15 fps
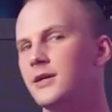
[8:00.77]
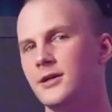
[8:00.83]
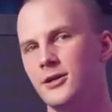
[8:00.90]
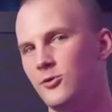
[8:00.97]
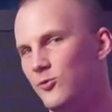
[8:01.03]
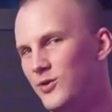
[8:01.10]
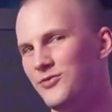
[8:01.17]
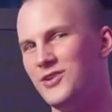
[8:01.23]

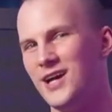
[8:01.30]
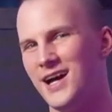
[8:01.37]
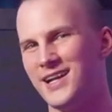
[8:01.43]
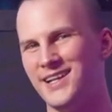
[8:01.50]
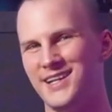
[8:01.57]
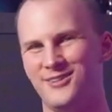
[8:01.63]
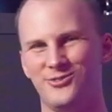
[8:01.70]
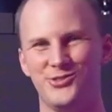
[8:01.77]
we've got
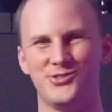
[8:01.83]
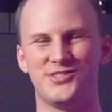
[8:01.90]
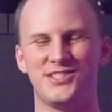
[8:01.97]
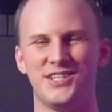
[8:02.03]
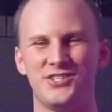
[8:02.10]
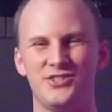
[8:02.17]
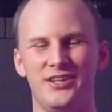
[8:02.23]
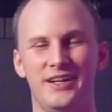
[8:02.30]
it at Learn
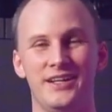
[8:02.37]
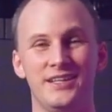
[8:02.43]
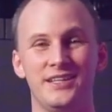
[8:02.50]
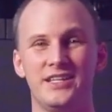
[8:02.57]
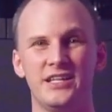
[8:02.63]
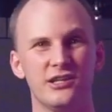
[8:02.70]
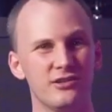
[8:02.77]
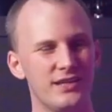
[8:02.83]
Stage Lighting
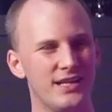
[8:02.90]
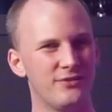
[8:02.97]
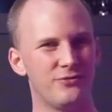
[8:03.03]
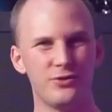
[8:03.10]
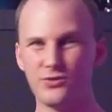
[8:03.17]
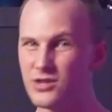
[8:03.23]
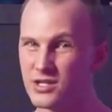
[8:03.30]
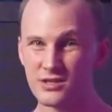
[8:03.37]
Gear. And if
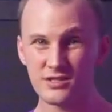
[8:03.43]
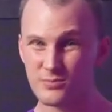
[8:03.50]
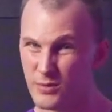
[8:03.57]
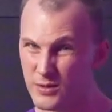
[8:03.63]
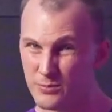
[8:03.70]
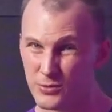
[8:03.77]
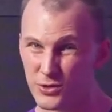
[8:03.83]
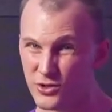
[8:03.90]
you think this
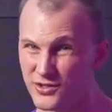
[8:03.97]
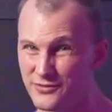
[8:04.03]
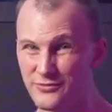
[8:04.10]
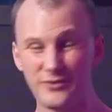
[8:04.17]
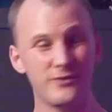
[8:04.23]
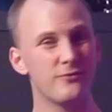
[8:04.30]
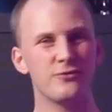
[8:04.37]
might be a good fit for